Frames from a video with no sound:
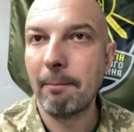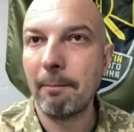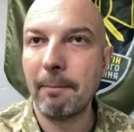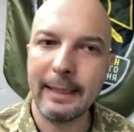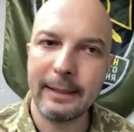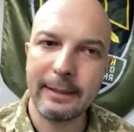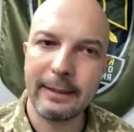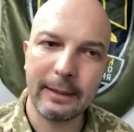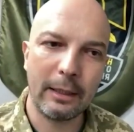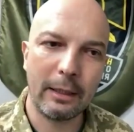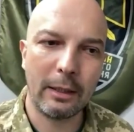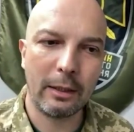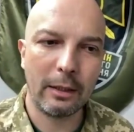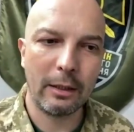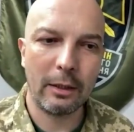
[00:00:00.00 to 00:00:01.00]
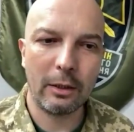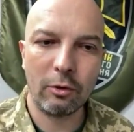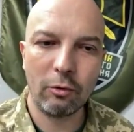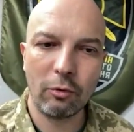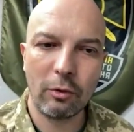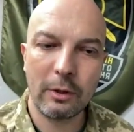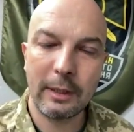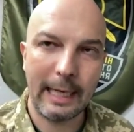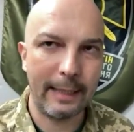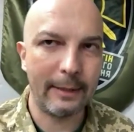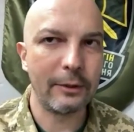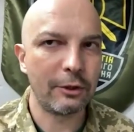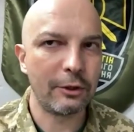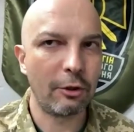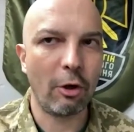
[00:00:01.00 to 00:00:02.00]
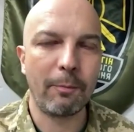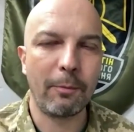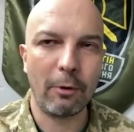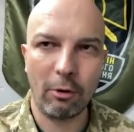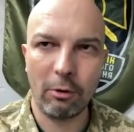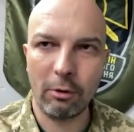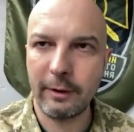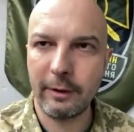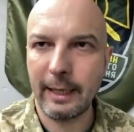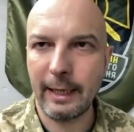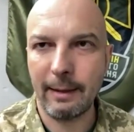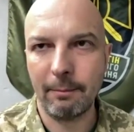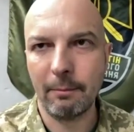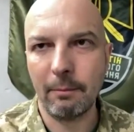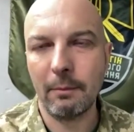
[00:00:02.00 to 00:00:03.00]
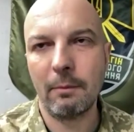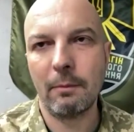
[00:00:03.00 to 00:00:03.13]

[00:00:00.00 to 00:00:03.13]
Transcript: But you can stop all them